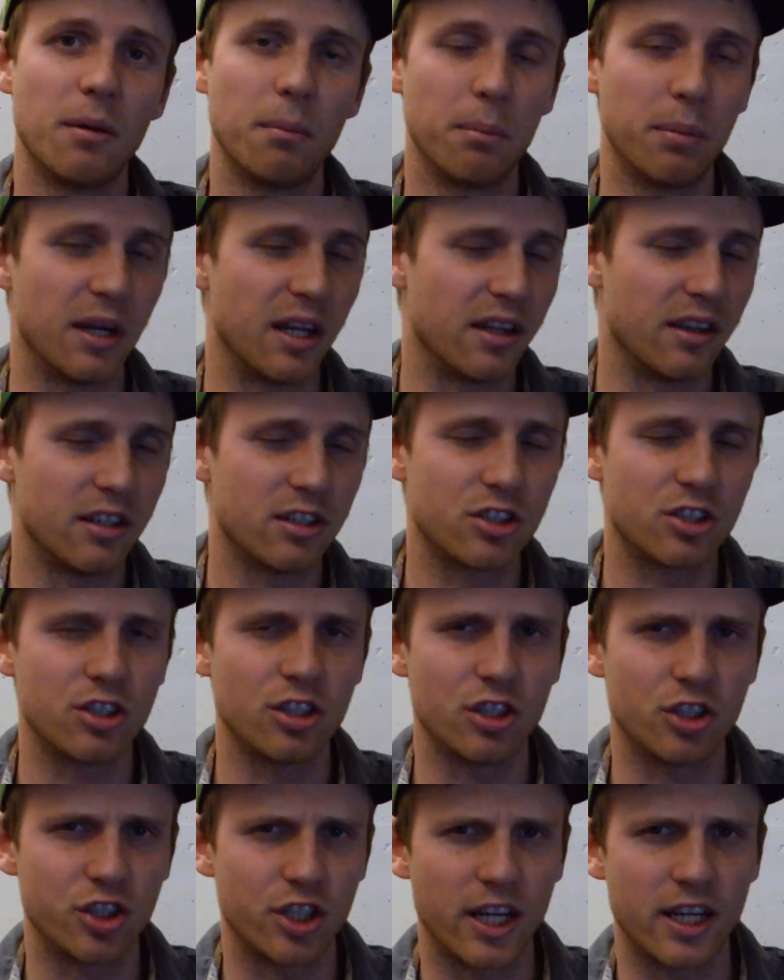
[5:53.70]
but there's
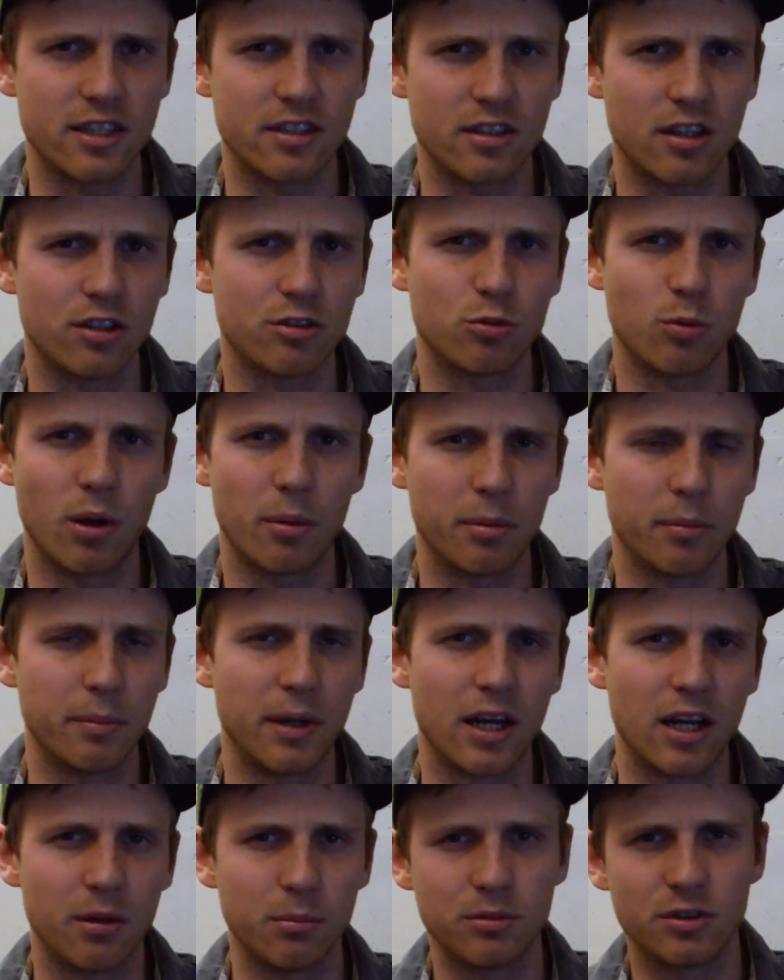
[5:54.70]
still a chance that I'll swap them
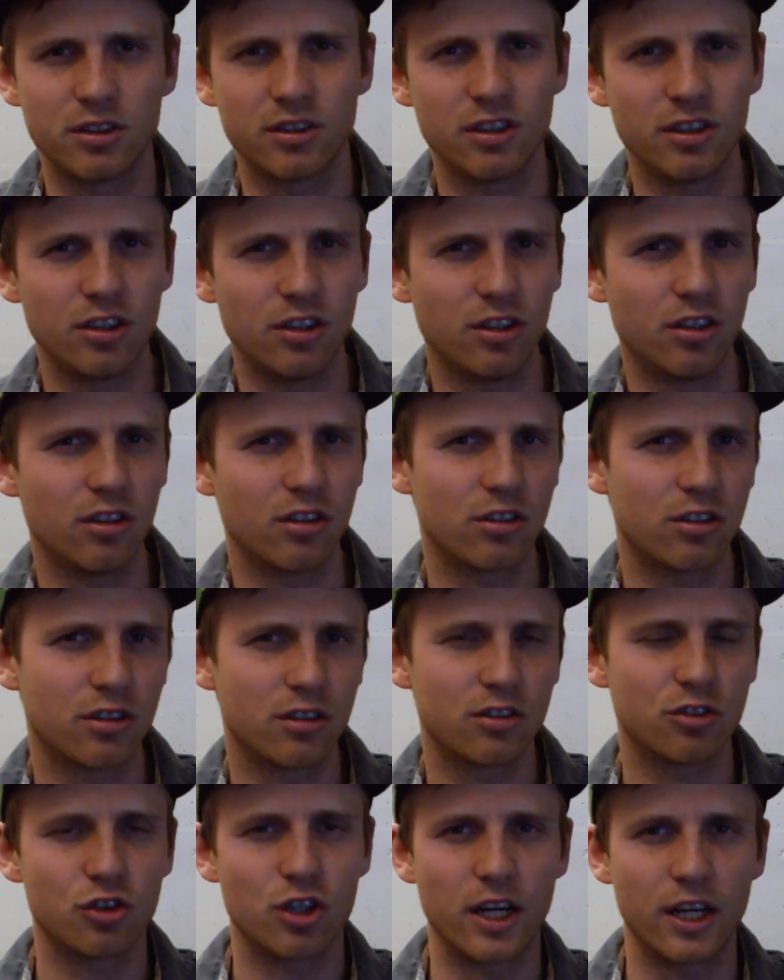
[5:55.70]
out. I'm still
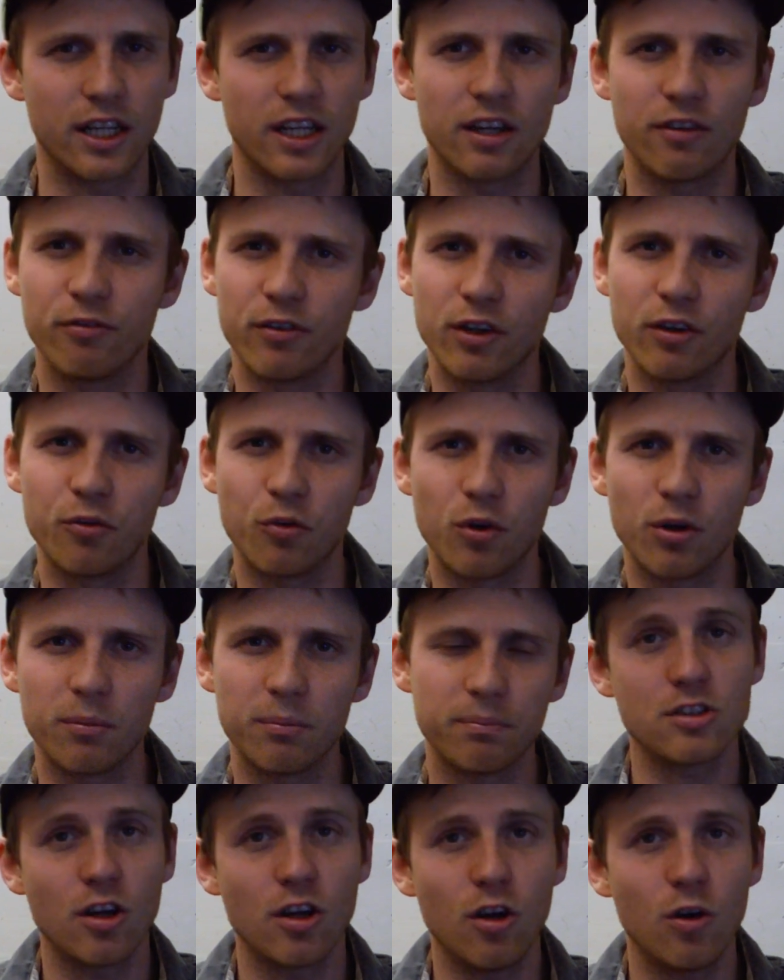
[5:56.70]
trying to get a feel for them.
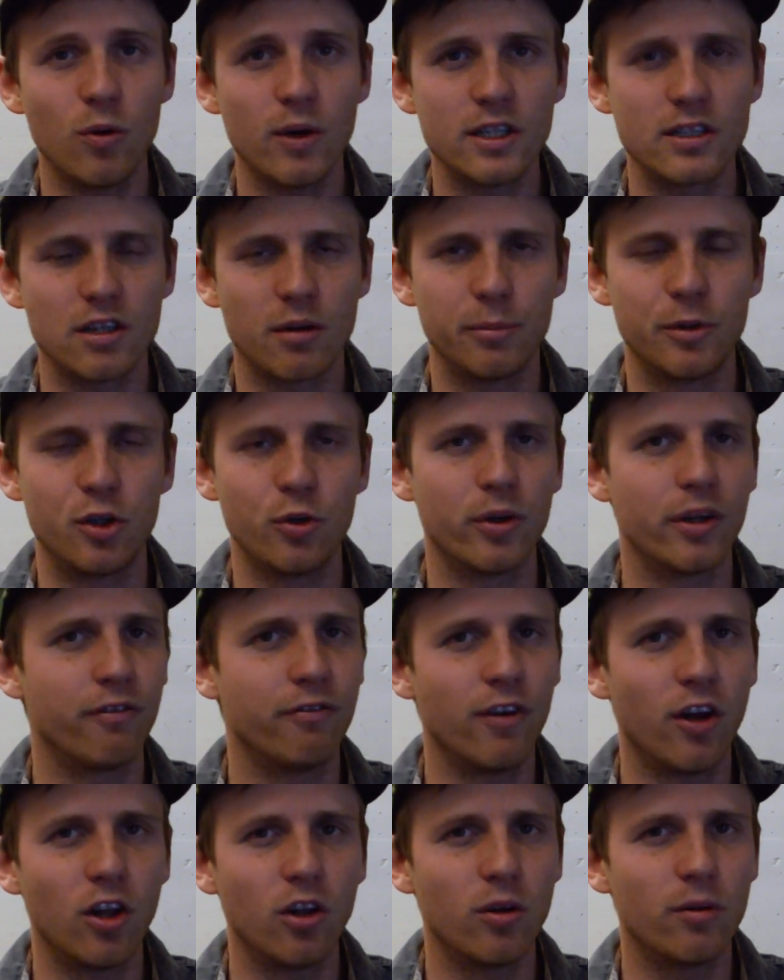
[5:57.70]
As always, I'll be doing a
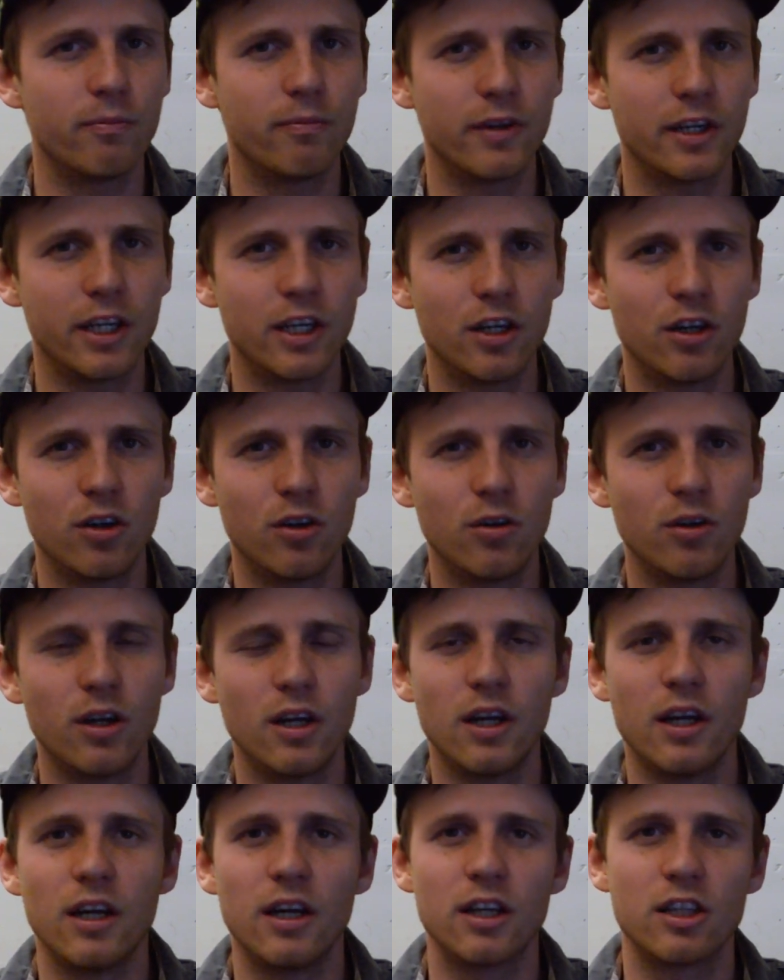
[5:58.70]
follow-up video
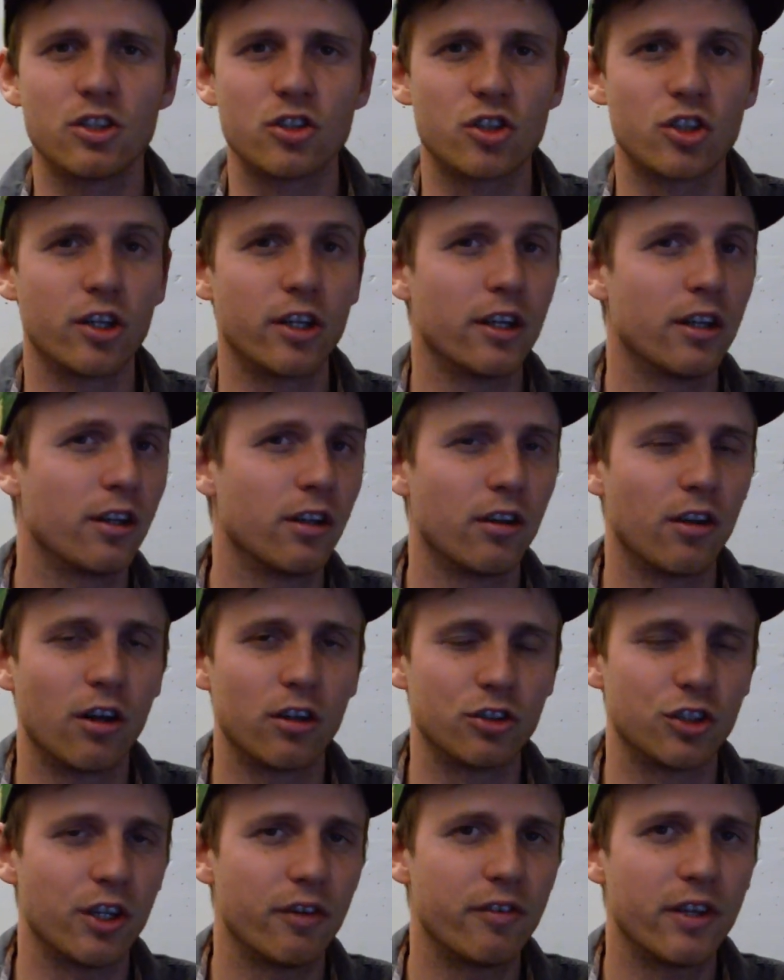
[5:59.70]
concerning the
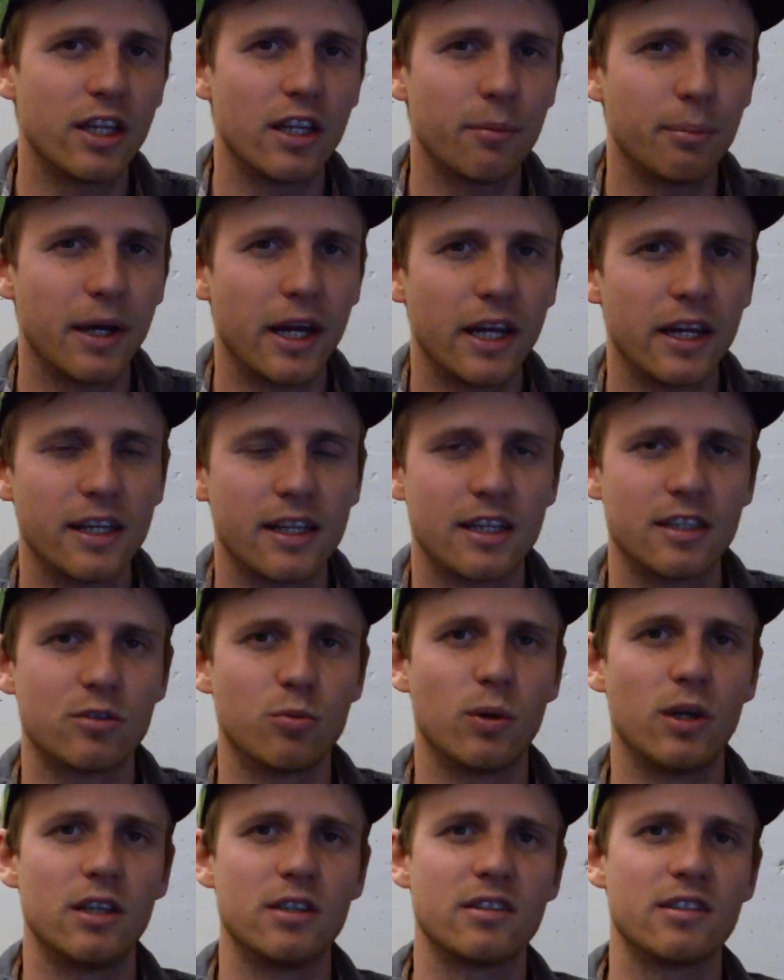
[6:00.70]
longevity of the bike, as
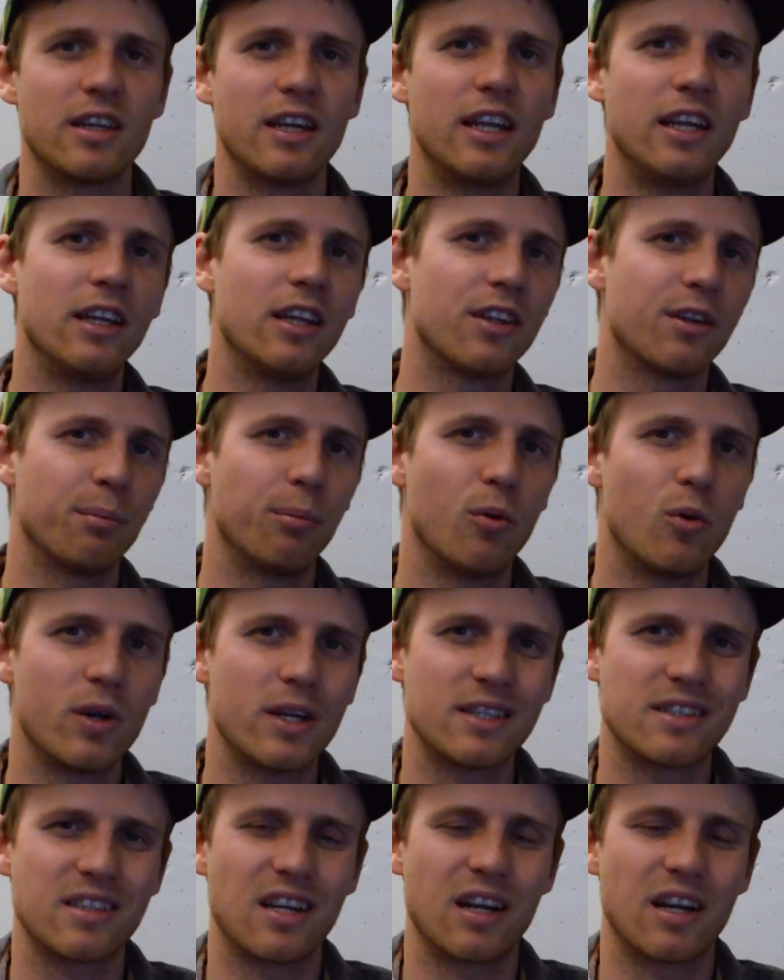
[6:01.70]
well as any other points that